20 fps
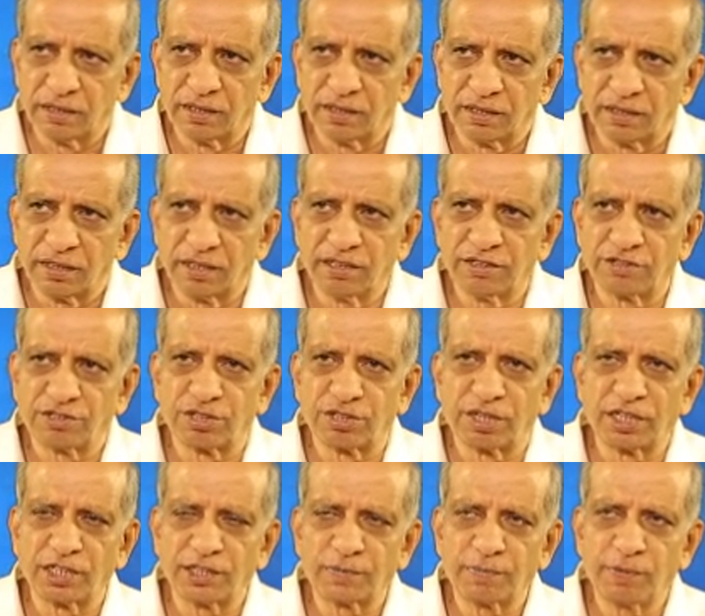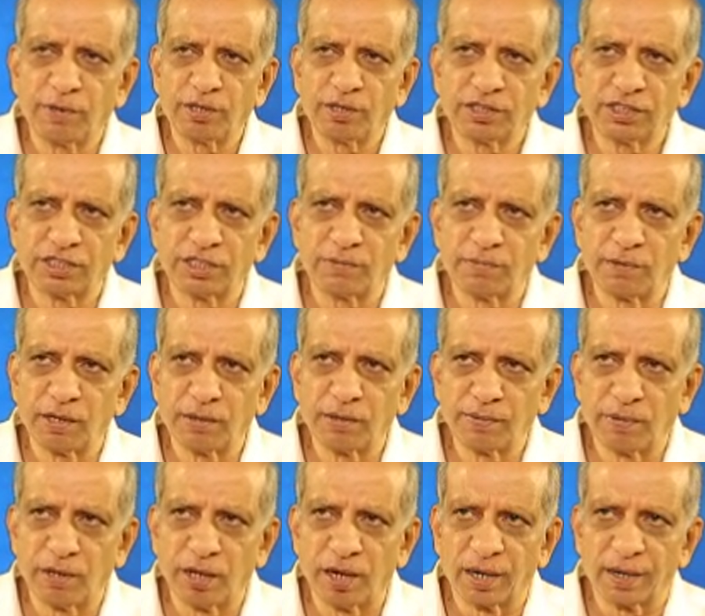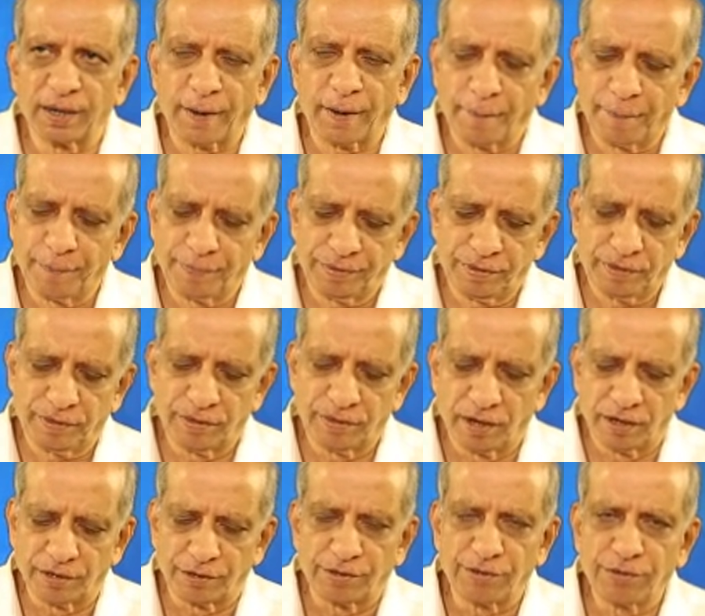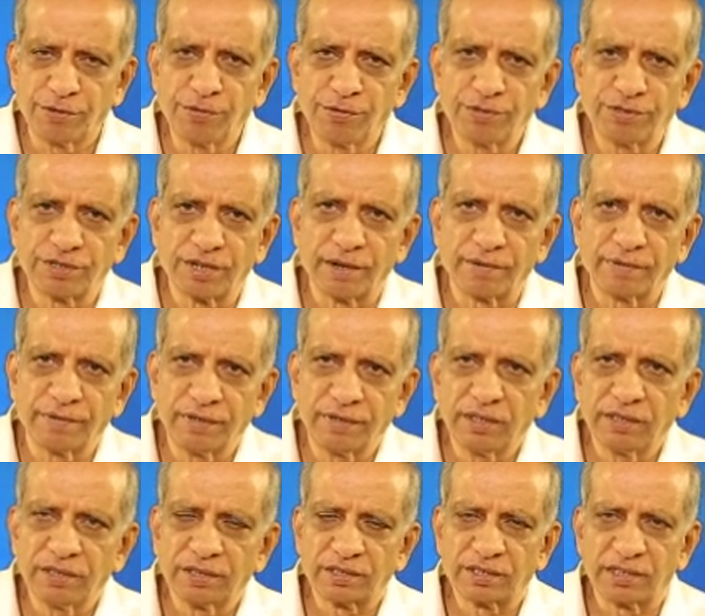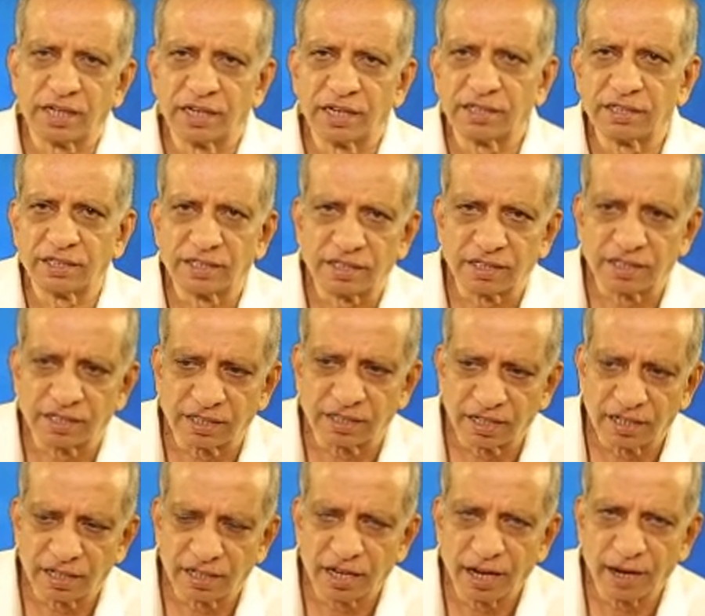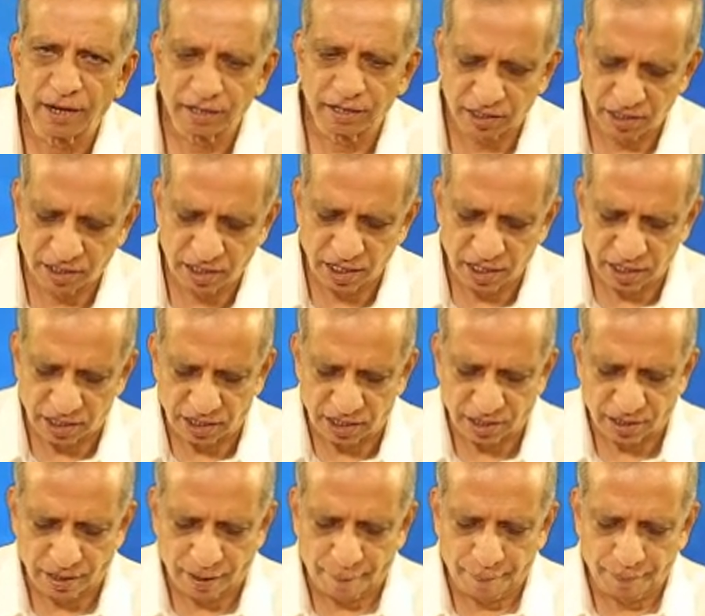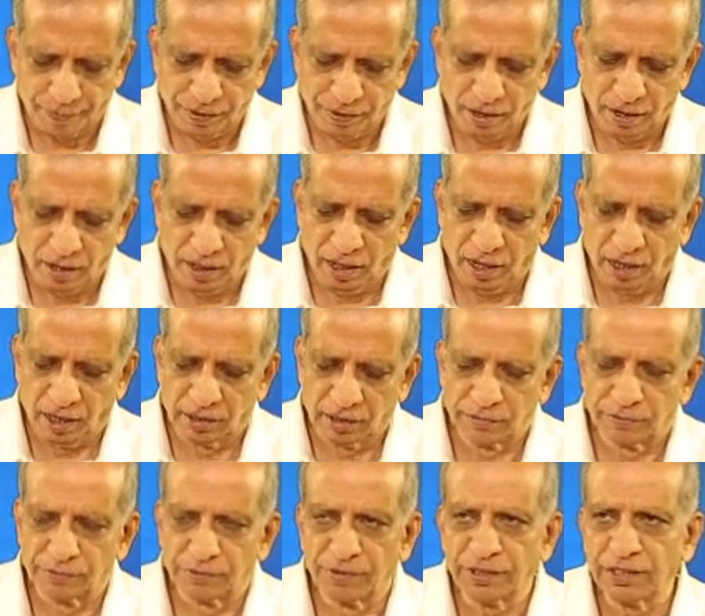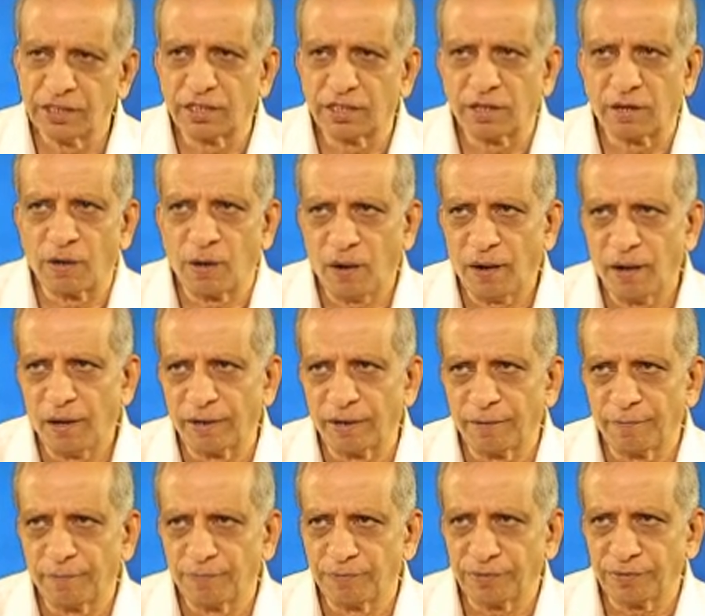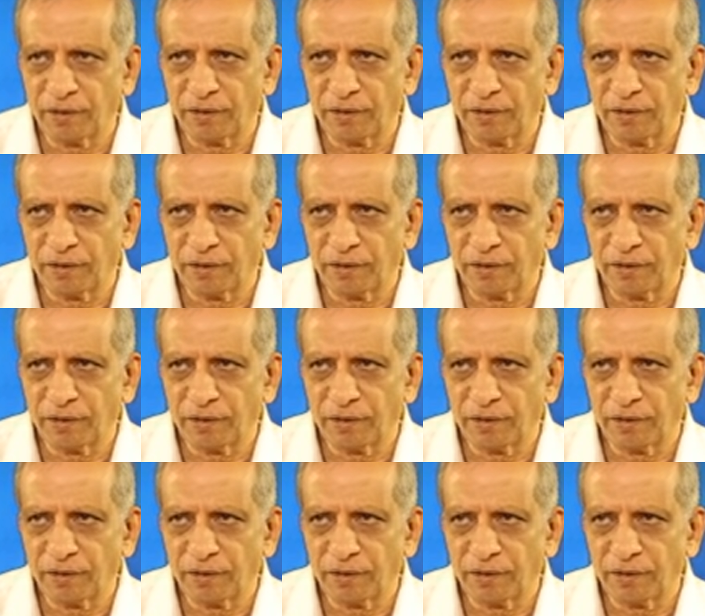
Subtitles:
is responsible for the use of statistical tests. We call,